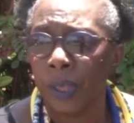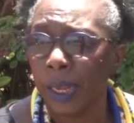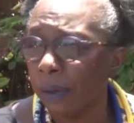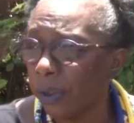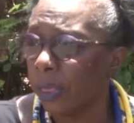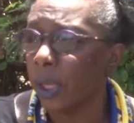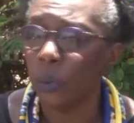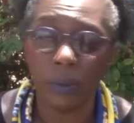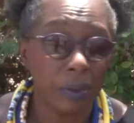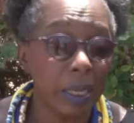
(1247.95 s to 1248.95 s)
and
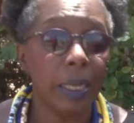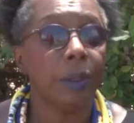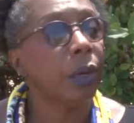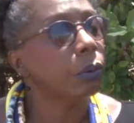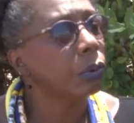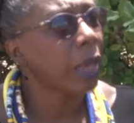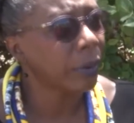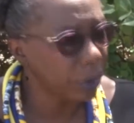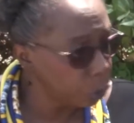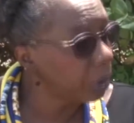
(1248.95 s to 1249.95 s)
everything was laid out
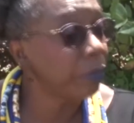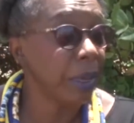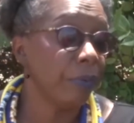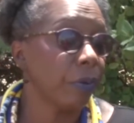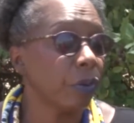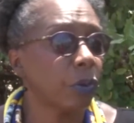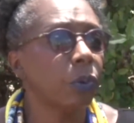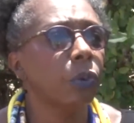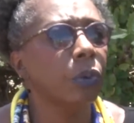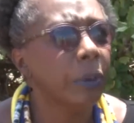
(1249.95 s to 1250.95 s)
as it would have been for
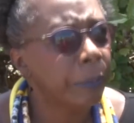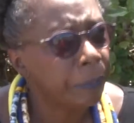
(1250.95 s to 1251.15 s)
school.